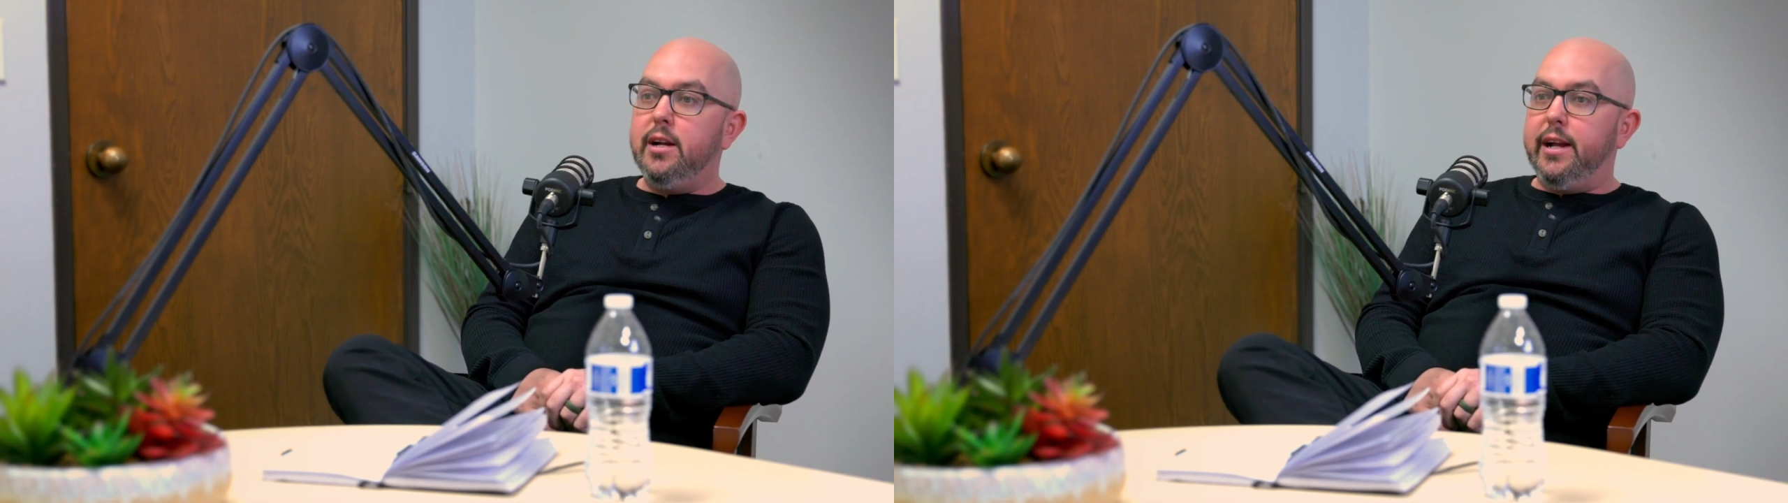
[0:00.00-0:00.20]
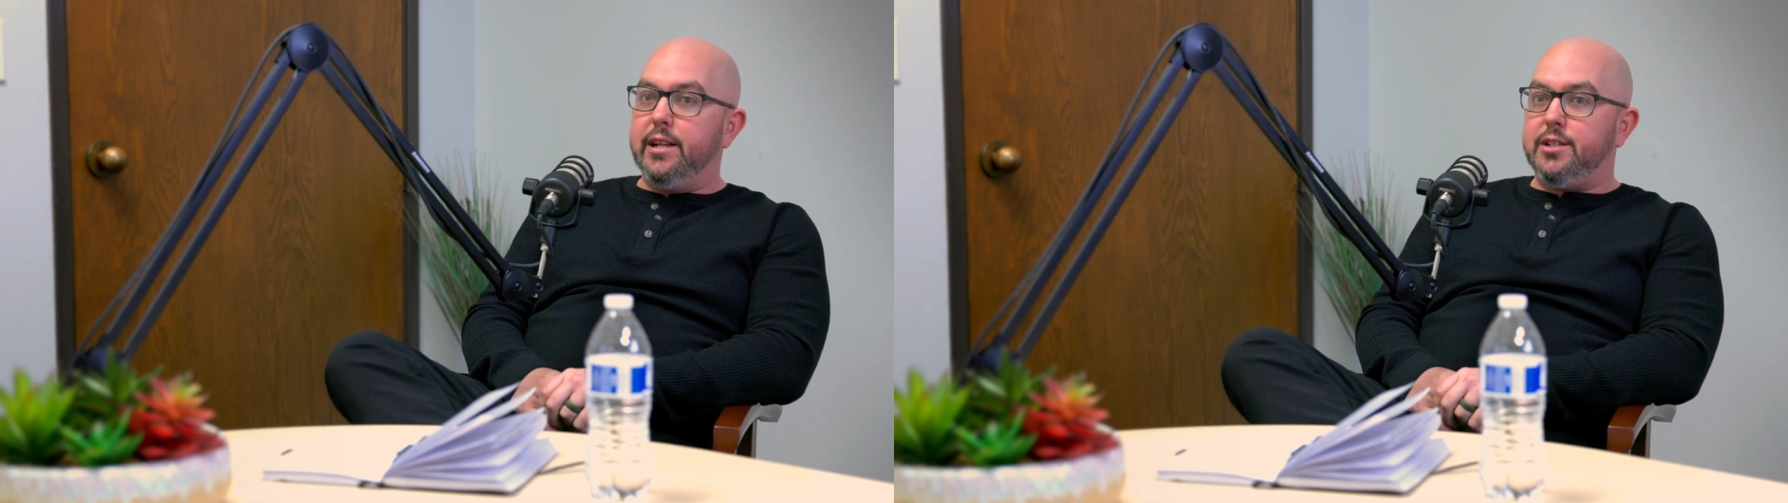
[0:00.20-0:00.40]

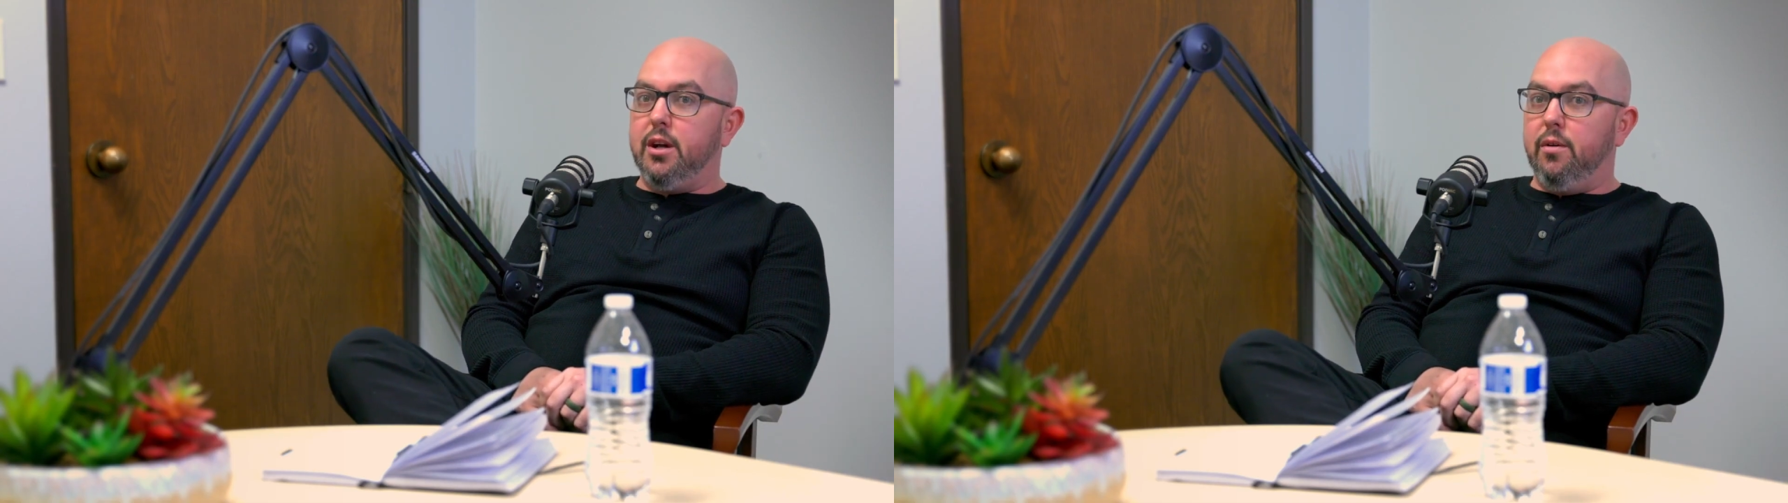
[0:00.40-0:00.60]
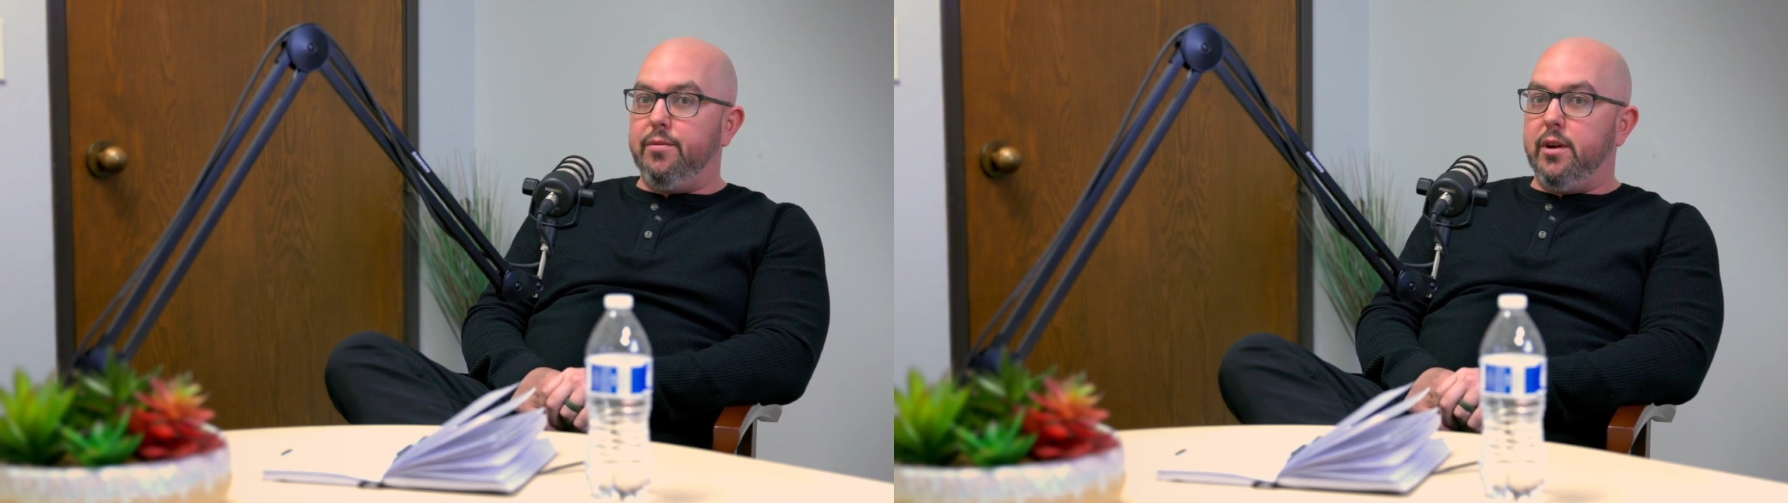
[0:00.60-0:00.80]
and
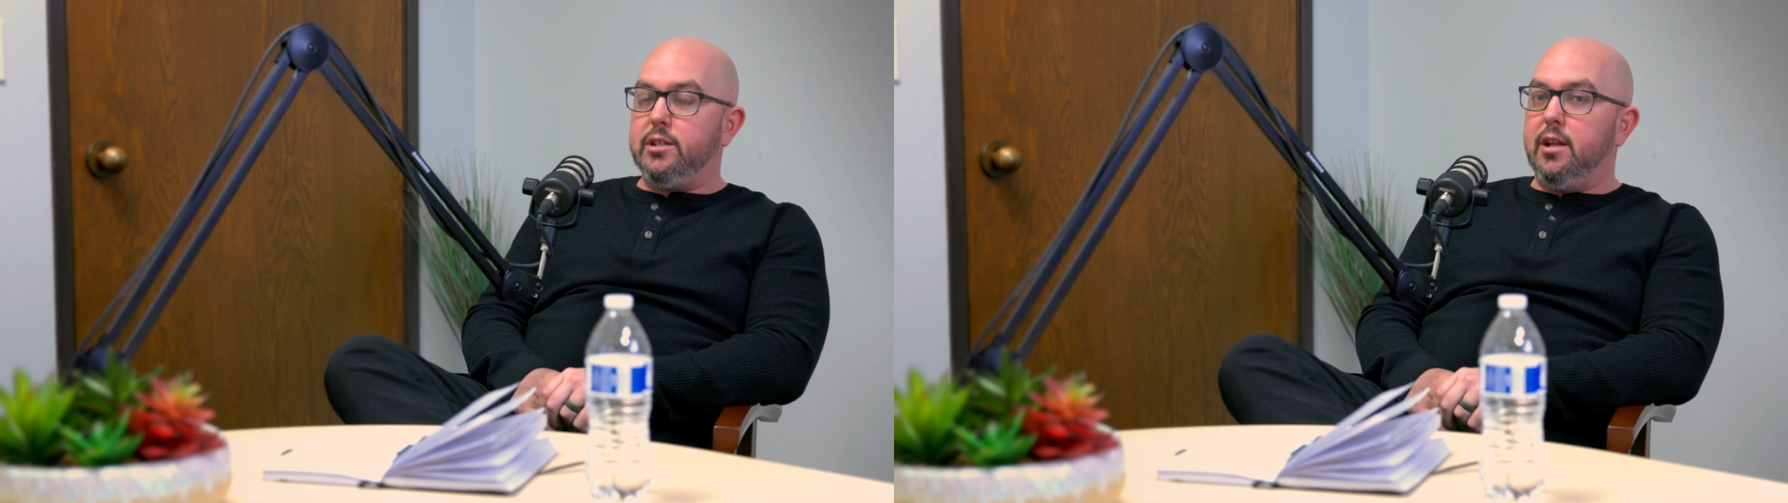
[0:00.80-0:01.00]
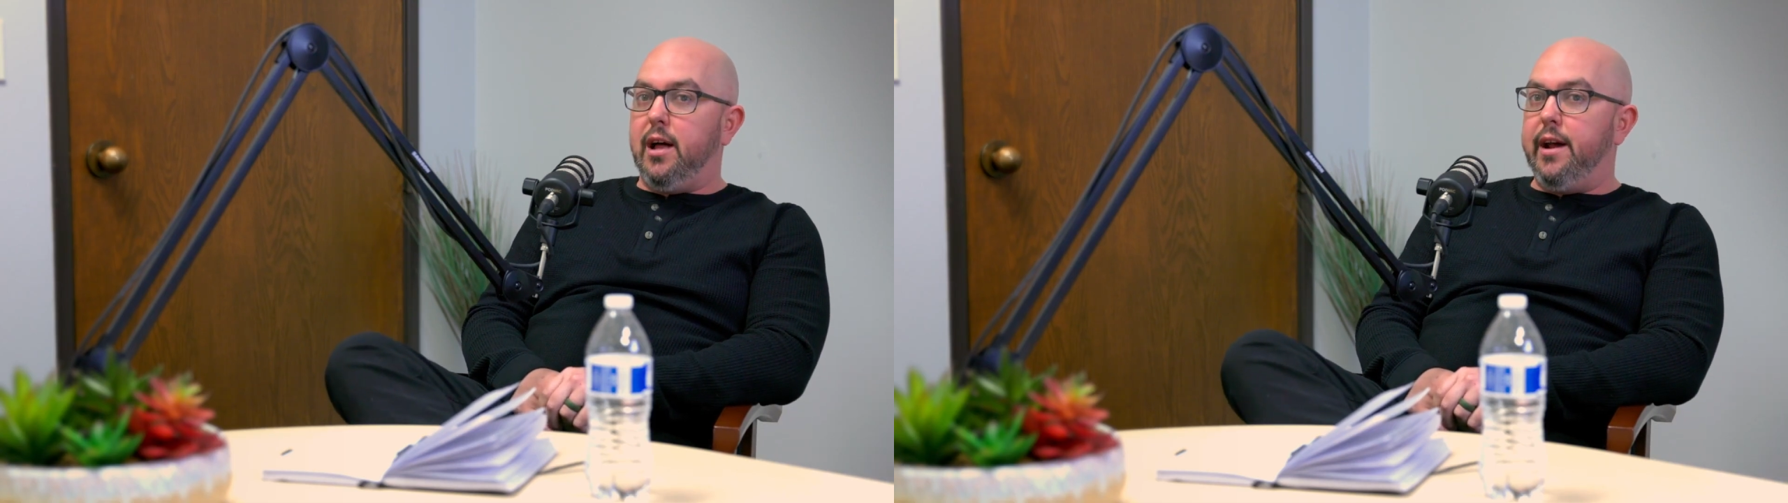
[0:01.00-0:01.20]
so
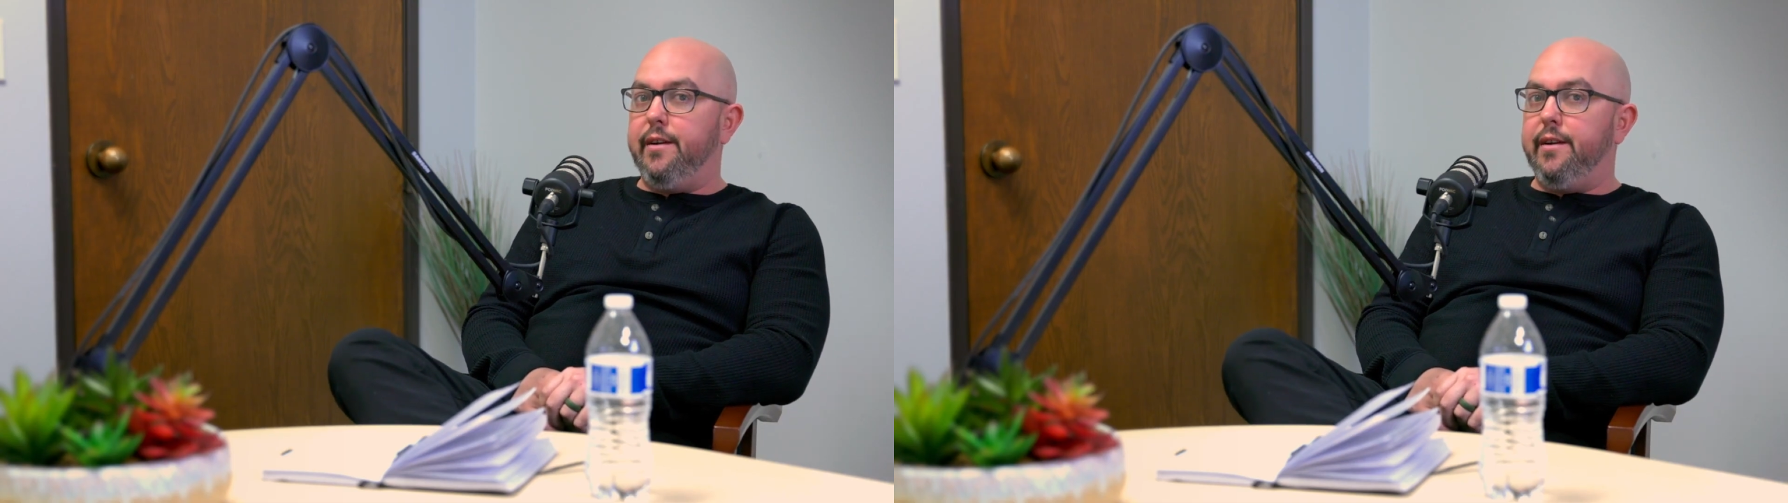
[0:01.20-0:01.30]
there's a lot